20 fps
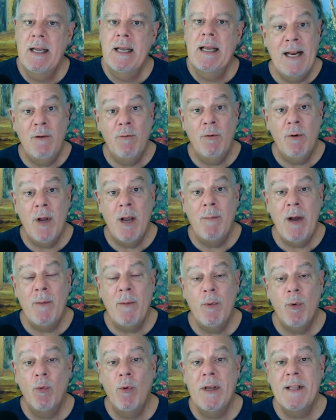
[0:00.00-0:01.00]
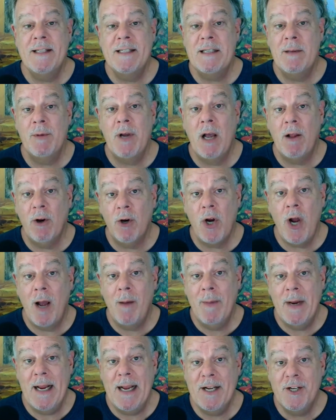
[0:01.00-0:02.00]
it will come up with some color
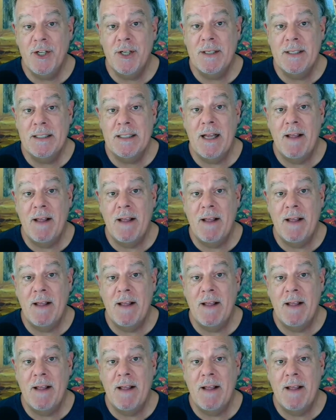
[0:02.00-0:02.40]
combinations